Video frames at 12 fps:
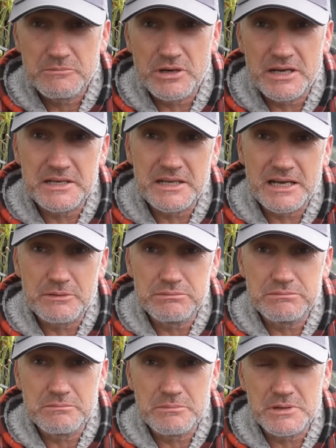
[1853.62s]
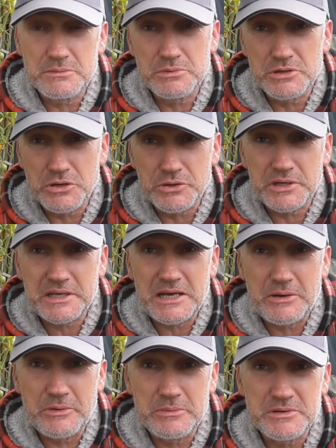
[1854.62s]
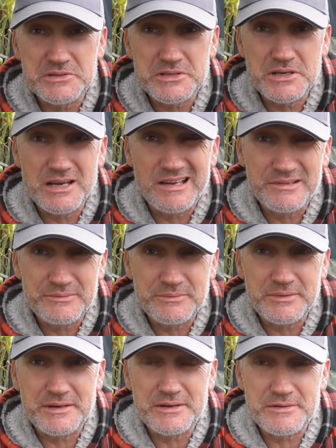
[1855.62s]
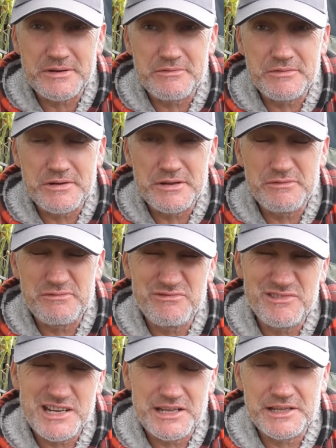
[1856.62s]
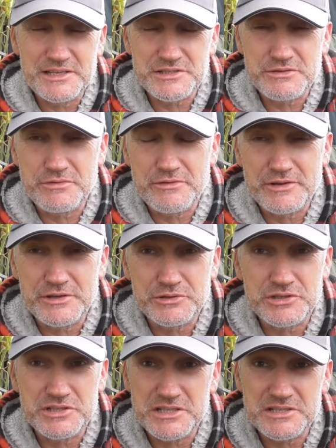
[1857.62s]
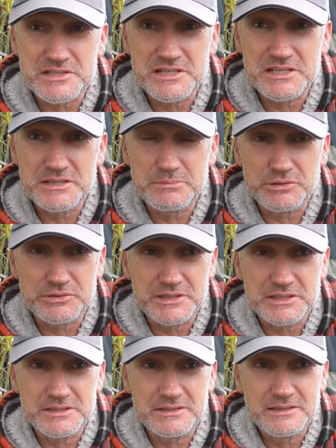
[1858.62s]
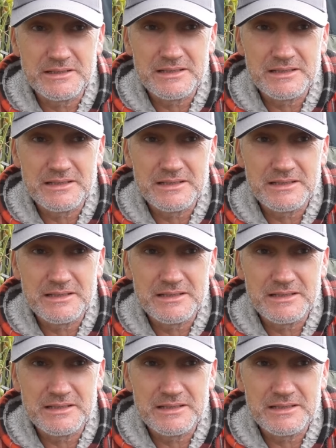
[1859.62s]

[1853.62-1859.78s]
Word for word: But anyhow, we're, we're not going to count them as a, a, a re, really as a reveal, because you didn't see the bloody